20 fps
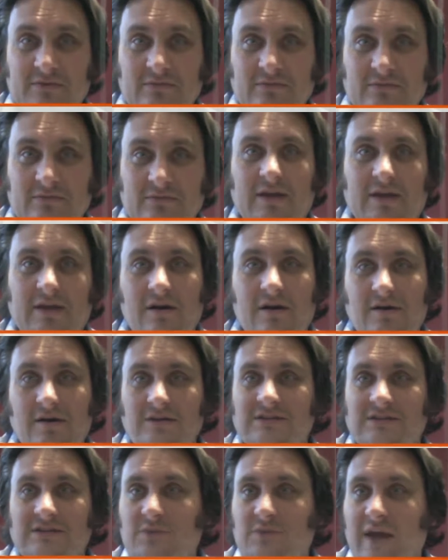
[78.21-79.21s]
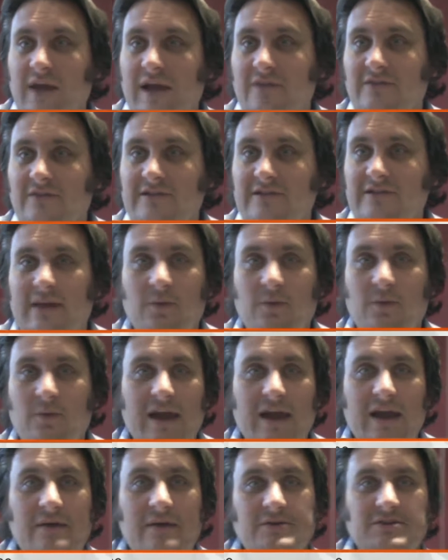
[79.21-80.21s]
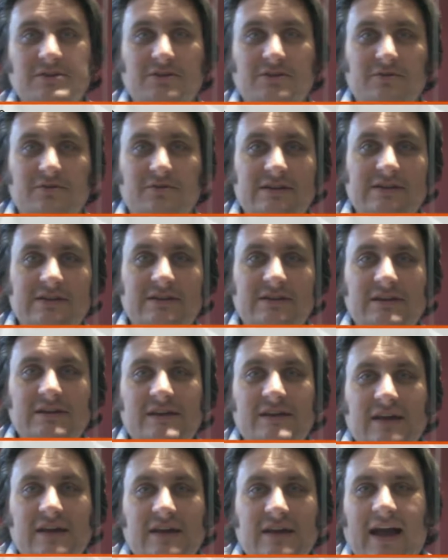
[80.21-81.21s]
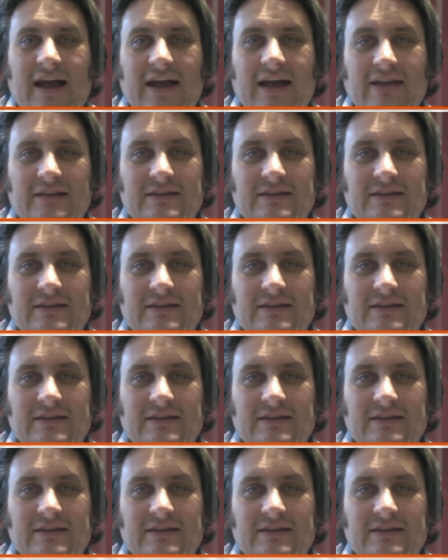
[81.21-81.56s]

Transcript: because we have exactly 1 hour to do this, and